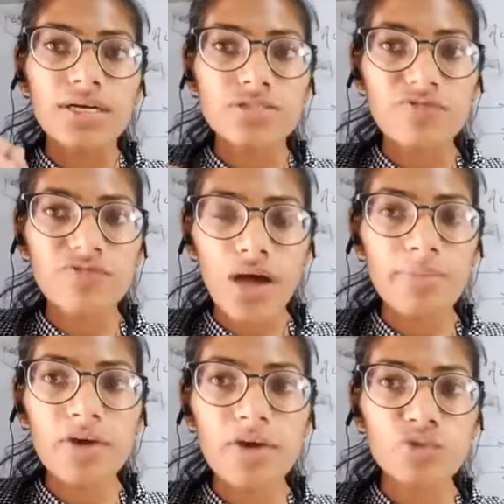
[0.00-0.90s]
farmer
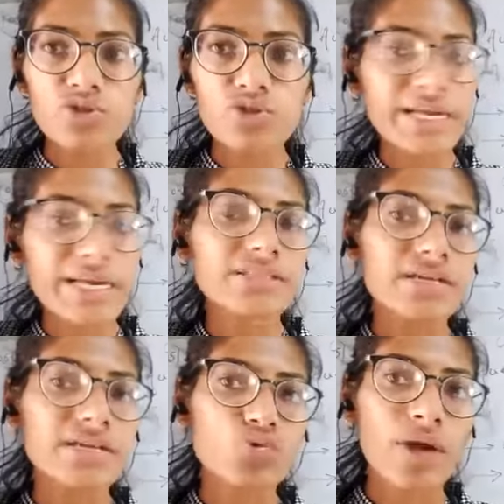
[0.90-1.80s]
would treat their
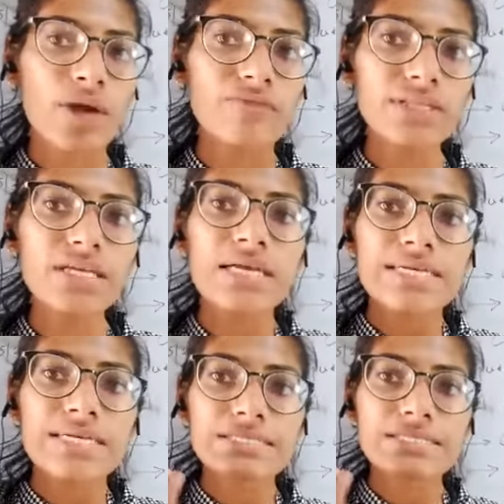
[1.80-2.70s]
soil with
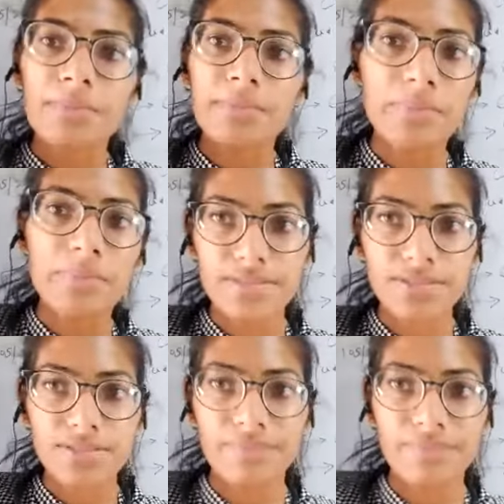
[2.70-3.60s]
some base.
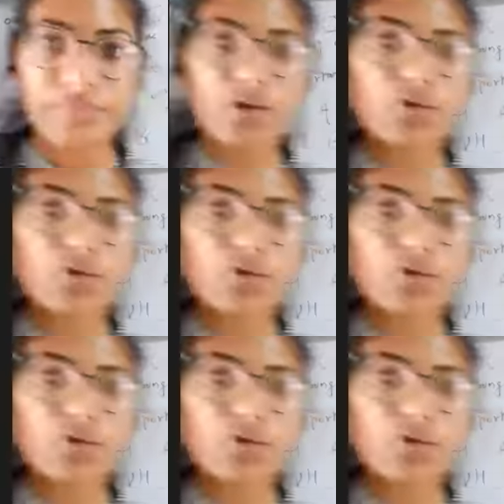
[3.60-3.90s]
All